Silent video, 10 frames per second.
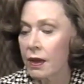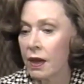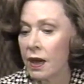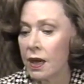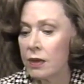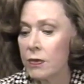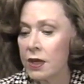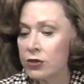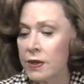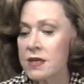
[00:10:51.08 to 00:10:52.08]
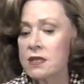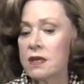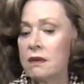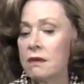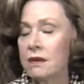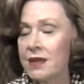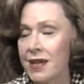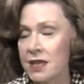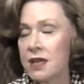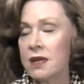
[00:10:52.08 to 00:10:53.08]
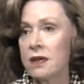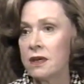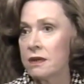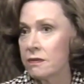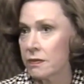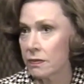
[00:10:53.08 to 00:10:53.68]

uh, addressing daycare